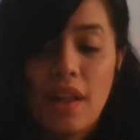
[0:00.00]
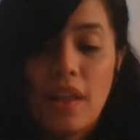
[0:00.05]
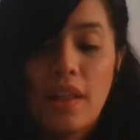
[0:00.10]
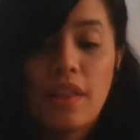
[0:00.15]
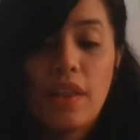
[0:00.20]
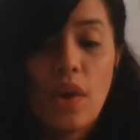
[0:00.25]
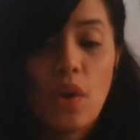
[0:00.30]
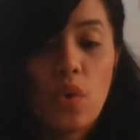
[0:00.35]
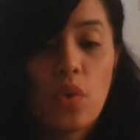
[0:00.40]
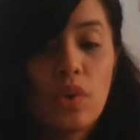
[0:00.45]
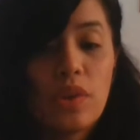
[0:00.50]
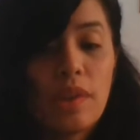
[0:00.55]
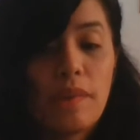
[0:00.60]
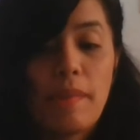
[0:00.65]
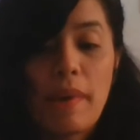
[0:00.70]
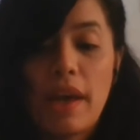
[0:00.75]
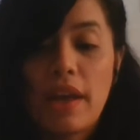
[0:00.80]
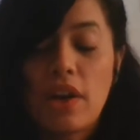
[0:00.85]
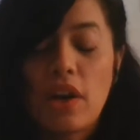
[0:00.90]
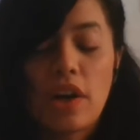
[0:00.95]
The old
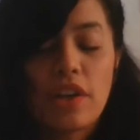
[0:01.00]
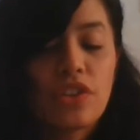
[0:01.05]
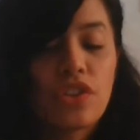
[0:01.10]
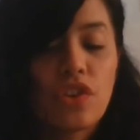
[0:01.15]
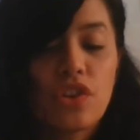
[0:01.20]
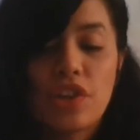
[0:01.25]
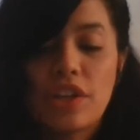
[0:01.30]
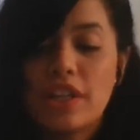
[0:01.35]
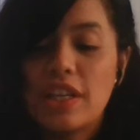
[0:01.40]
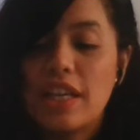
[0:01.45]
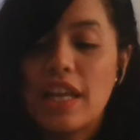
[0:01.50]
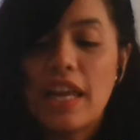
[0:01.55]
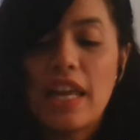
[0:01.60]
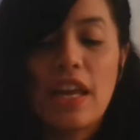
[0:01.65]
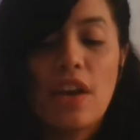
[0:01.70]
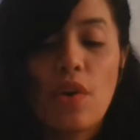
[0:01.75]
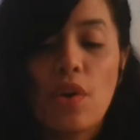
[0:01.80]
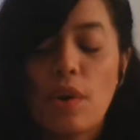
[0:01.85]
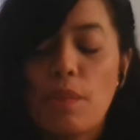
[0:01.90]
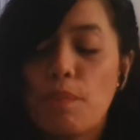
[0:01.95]
man uttered an
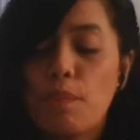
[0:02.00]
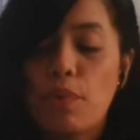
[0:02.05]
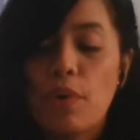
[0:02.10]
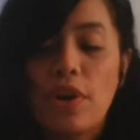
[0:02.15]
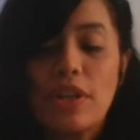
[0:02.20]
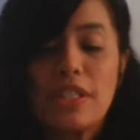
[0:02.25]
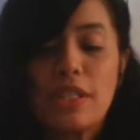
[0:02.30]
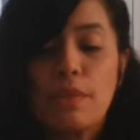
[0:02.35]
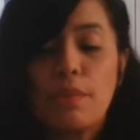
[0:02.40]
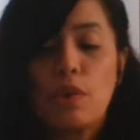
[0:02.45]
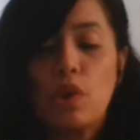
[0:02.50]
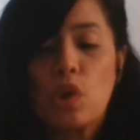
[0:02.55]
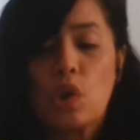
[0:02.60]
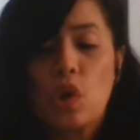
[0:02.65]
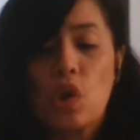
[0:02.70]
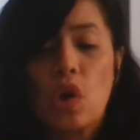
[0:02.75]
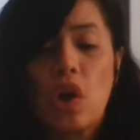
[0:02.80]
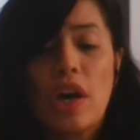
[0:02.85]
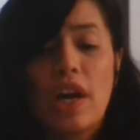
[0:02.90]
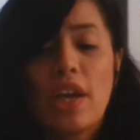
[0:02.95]
irrepressible
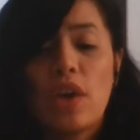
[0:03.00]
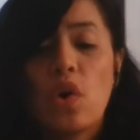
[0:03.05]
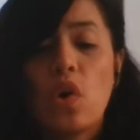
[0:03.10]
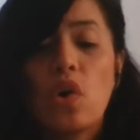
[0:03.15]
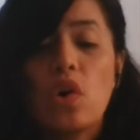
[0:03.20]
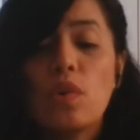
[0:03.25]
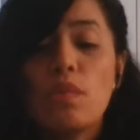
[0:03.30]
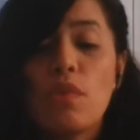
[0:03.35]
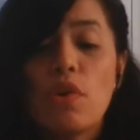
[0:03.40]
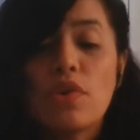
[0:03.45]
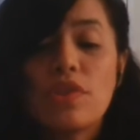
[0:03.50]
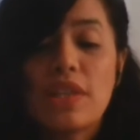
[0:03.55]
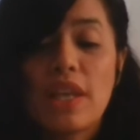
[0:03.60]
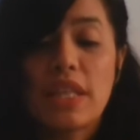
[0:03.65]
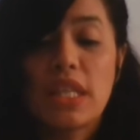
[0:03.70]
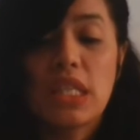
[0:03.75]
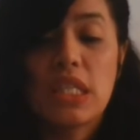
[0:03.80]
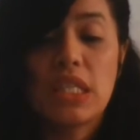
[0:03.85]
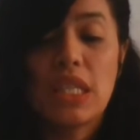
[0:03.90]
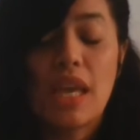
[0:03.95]
cry almost at
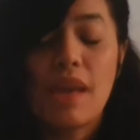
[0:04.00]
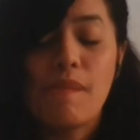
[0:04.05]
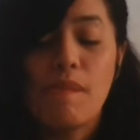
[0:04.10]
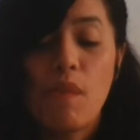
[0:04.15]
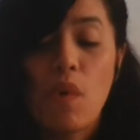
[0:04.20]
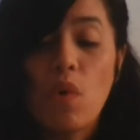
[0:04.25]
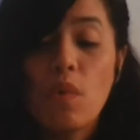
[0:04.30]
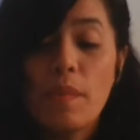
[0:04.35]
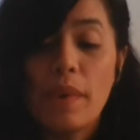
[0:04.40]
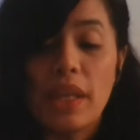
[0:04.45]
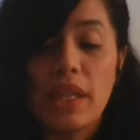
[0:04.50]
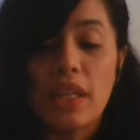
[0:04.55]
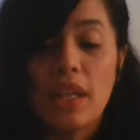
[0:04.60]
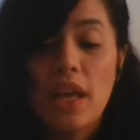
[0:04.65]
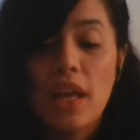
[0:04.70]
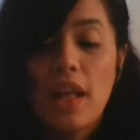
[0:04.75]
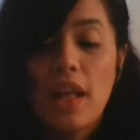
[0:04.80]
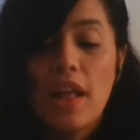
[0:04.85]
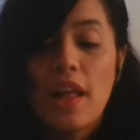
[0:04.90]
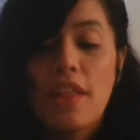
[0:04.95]
the same moment.
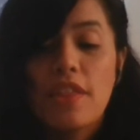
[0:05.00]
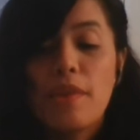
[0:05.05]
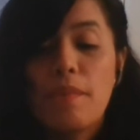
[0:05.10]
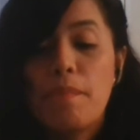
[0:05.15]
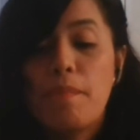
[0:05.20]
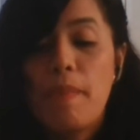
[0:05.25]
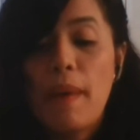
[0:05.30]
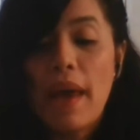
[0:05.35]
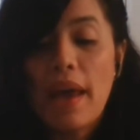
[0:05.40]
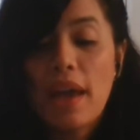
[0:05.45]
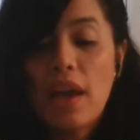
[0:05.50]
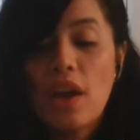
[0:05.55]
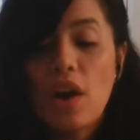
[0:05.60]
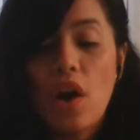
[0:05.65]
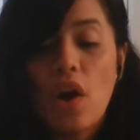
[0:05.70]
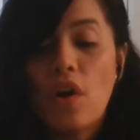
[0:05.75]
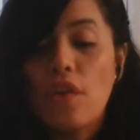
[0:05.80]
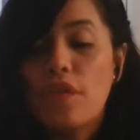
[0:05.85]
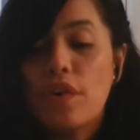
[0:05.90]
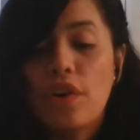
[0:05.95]
The beg
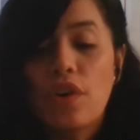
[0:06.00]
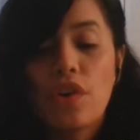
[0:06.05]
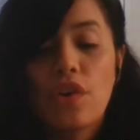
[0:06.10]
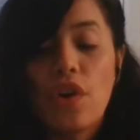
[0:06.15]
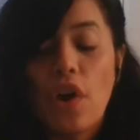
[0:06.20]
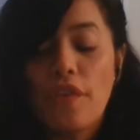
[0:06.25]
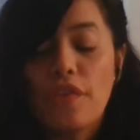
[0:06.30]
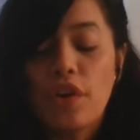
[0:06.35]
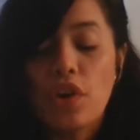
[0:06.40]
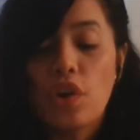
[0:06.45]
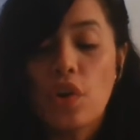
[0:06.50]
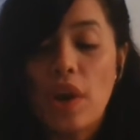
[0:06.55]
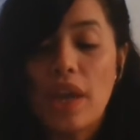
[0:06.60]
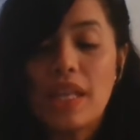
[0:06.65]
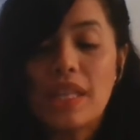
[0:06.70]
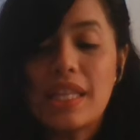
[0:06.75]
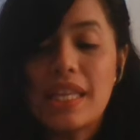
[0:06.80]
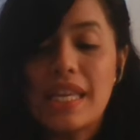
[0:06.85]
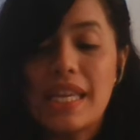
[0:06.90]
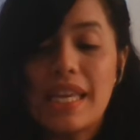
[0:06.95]
of the
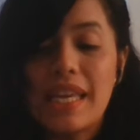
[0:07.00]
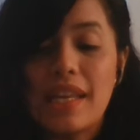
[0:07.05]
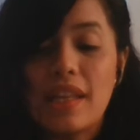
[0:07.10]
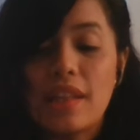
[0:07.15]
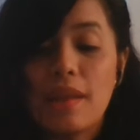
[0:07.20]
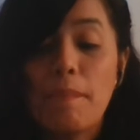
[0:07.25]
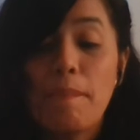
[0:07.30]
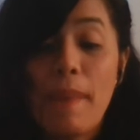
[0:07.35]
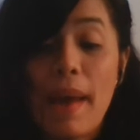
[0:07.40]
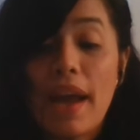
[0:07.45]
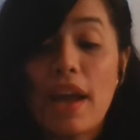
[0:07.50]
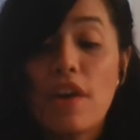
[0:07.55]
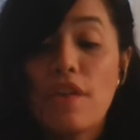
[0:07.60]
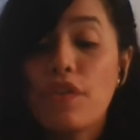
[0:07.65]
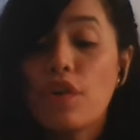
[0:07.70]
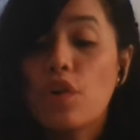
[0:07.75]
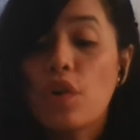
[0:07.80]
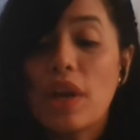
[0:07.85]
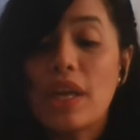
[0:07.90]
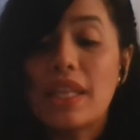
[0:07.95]

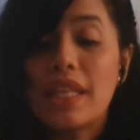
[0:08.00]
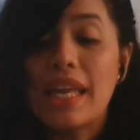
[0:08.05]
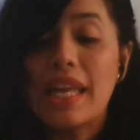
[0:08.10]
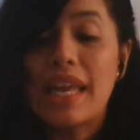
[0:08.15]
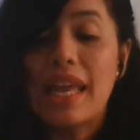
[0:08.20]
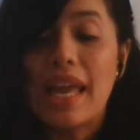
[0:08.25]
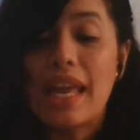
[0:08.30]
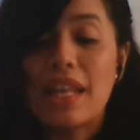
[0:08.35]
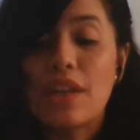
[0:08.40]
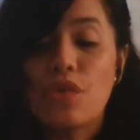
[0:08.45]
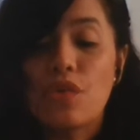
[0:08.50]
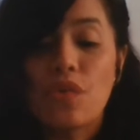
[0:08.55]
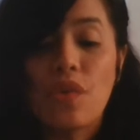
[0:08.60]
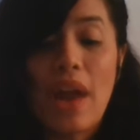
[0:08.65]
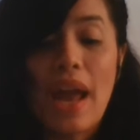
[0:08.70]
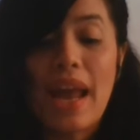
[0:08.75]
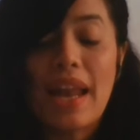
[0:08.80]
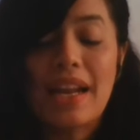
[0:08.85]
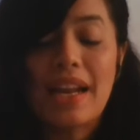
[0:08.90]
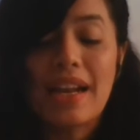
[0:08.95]
great gate
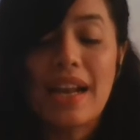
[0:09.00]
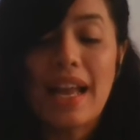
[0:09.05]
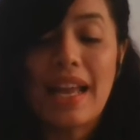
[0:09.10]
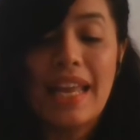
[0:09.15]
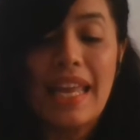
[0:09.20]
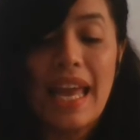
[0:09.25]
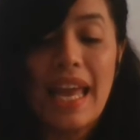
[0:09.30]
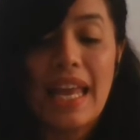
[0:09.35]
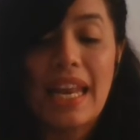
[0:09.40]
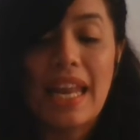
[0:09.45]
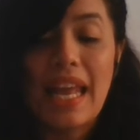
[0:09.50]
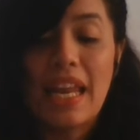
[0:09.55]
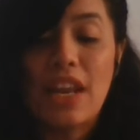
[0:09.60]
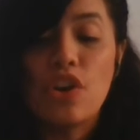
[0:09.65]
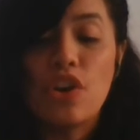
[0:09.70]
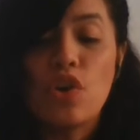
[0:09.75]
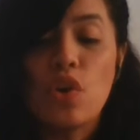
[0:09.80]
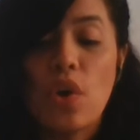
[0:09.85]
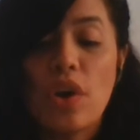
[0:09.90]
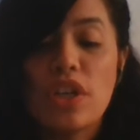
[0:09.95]
rang again, and a
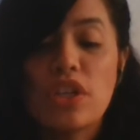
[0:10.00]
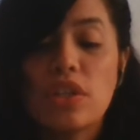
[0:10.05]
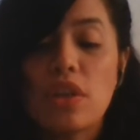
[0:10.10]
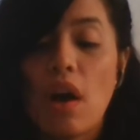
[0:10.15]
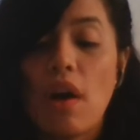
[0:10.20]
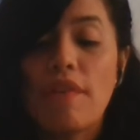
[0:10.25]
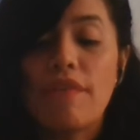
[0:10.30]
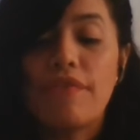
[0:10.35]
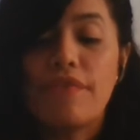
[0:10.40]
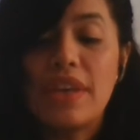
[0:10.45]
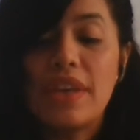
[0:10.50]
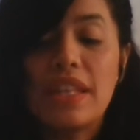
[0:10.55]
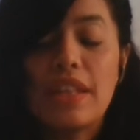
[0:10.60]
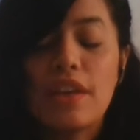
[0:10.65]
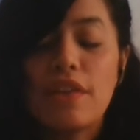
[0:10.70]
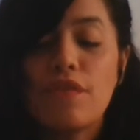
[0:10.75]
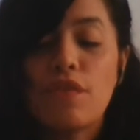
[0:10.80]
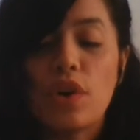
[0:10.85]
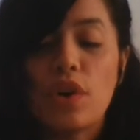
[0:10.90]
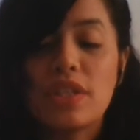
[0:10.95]
noise of feet
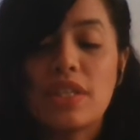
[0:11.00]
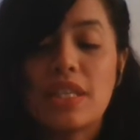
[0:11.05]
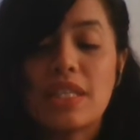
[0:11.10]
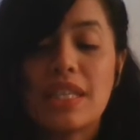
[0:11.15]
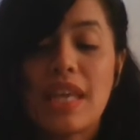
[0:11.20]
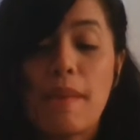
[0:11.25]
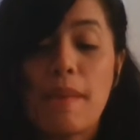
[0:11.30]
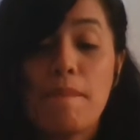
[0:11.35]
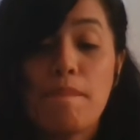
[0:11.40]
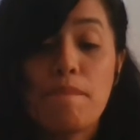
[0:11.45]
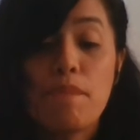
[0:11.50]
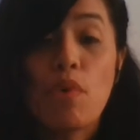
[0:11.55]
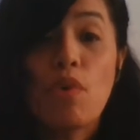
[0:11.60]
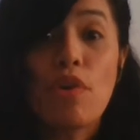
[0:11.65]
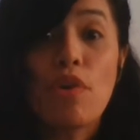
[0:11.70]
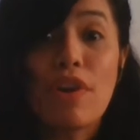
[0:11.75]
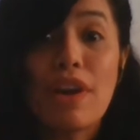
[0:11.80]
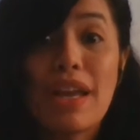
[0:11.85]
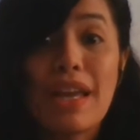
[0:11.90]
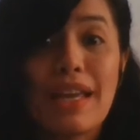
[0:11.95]
and voices came
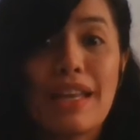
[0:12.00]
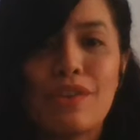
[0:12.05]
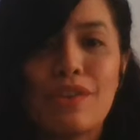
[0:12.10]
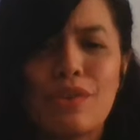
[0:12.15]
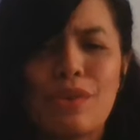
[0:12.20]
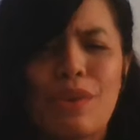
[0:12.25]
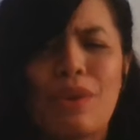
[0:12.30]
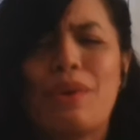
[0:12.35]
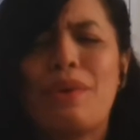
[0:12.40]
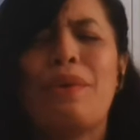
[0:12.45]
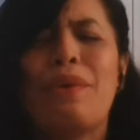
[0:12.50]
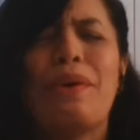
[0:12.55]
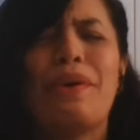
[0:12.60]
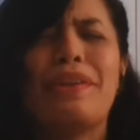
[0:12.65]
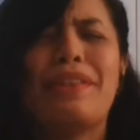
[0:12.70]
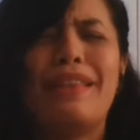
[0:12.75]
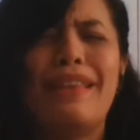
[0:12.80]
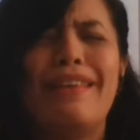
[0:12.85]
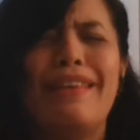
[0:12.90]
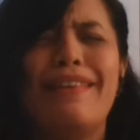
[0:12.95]
pouring into the
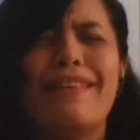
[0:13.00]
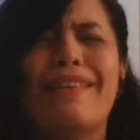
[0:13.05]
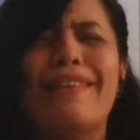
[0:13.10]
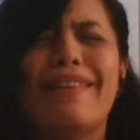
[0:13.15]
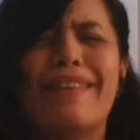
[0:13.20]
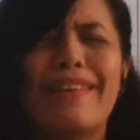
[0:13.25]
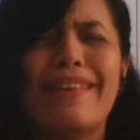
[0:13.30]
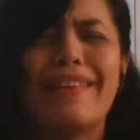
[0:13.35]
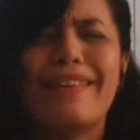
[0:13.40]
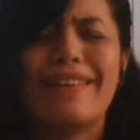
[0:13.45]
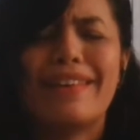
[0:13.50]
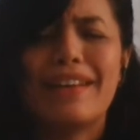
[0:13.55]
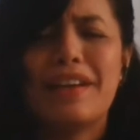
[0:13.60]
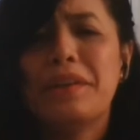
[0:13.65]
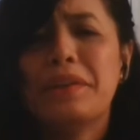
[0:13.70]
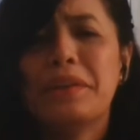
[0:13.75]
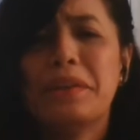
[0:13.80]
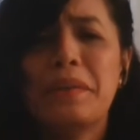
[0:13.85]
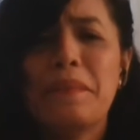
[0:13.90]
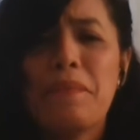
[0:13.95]
courtyard.
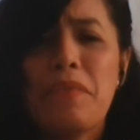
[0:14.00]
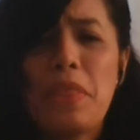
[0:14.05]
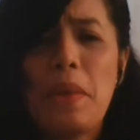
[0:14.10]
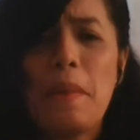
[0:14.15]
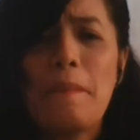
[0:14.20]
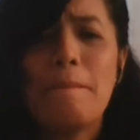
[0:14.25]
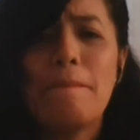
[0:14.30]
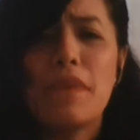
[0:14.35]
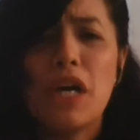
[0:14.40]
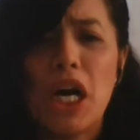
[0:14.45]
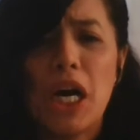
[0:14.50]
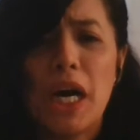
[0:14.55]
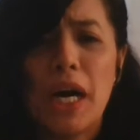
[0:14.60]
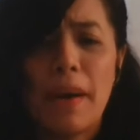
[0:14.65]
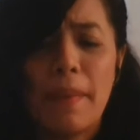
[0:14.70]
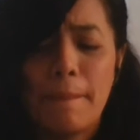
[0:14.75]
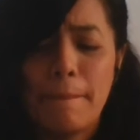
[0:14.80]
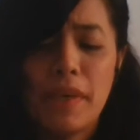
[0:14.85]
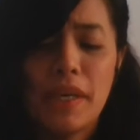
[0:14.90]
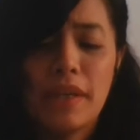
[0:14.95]
The
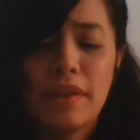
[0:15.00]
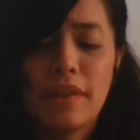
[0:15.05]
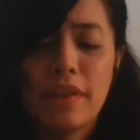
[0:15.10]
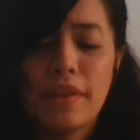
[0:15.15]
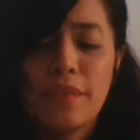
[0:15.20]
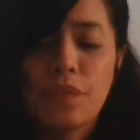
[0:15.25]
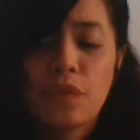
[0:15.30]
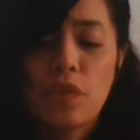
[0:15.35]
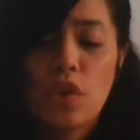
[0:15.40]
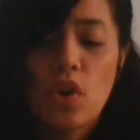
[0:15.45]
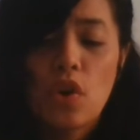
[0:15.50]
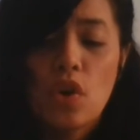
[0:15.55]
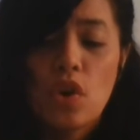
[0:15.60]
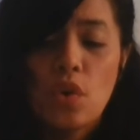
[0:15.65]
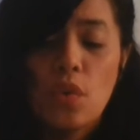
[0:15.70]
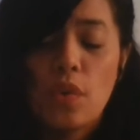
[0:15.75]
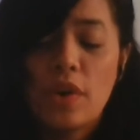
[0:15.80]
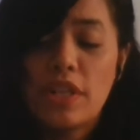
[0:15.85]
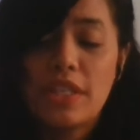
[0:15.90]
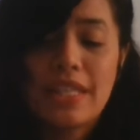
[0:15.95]
mob.
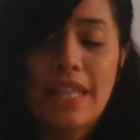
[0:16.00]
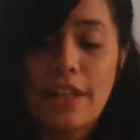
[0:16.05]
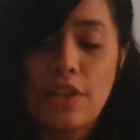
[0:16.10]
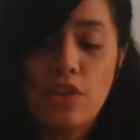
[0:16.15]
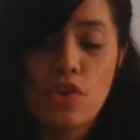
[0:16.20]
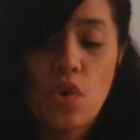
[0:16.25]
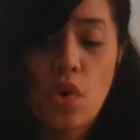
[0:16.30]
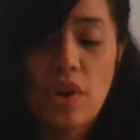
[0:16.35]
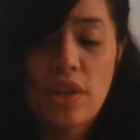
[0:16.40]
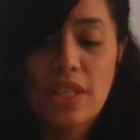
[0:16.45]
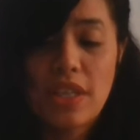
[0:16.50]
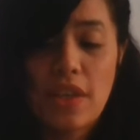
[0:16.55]
"What is that noise?"